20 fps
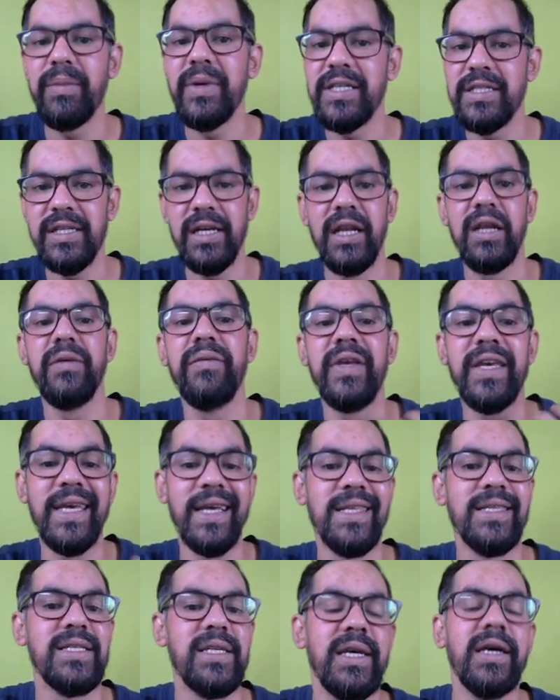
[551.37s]
basically we
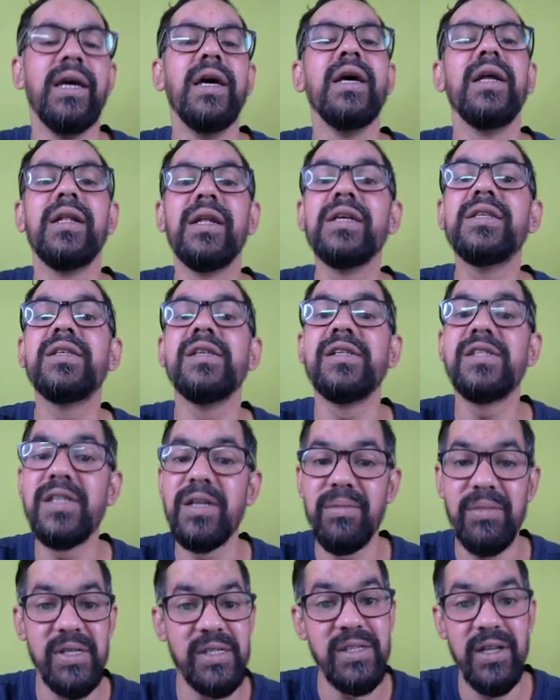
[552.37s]
can say this
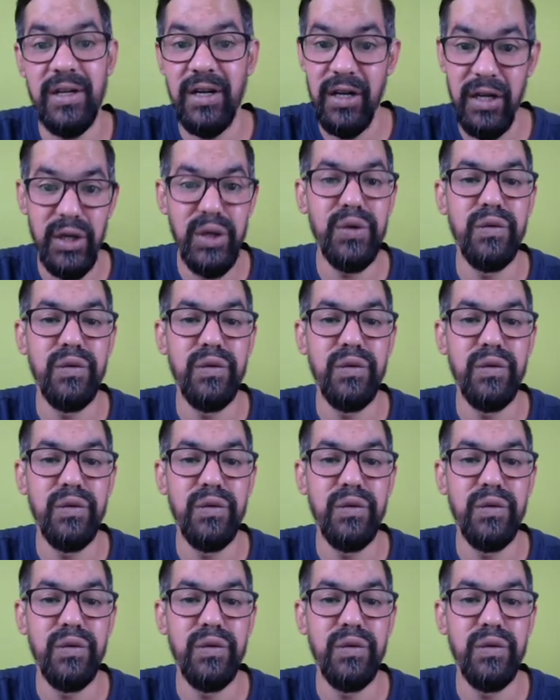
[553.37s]
system is generally